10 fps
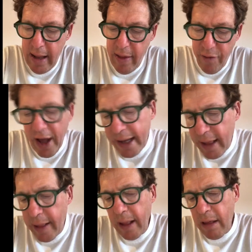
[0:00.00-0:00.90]
the fact
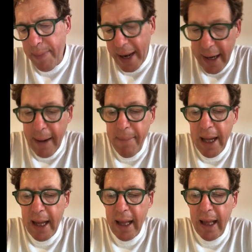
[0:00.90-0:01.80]
that this
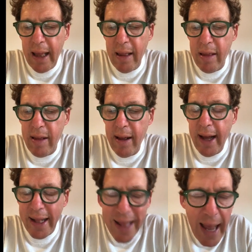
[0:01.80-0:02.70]
pandemic is
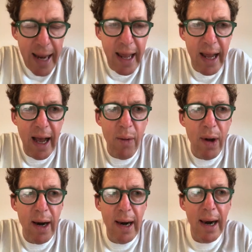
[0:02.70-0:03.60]
attacking
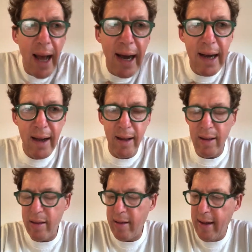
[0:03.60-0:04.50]
our
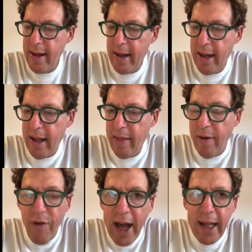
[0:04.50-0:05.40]
lungs, the
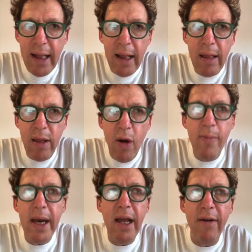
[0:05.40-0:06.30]
fact that so
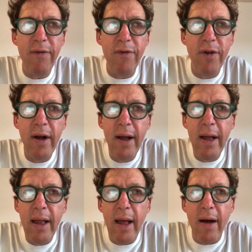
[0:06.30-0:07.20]
many of
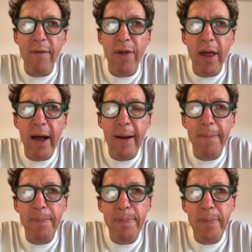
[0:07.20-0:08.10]
the
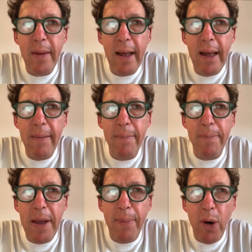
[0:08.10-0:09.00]

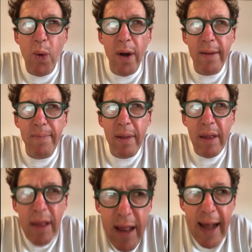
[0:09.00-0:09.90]
people who are
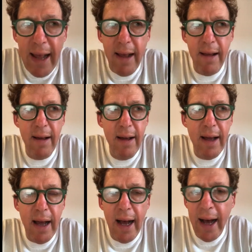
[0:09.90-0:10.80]
sick
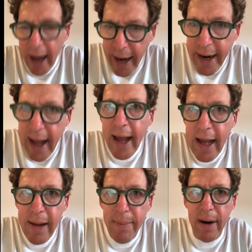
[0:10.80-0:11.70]
are
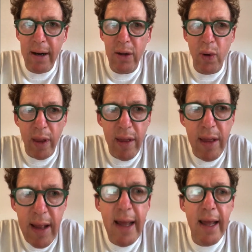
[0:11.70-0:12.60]
unable to
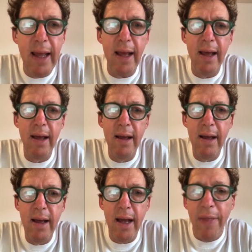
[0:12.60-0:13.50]
see
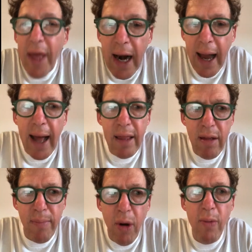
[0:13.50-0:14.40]
in their
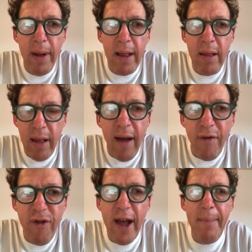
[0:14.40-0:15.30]
last moments their
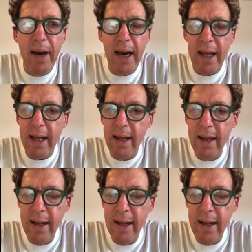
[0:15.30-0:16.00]
family.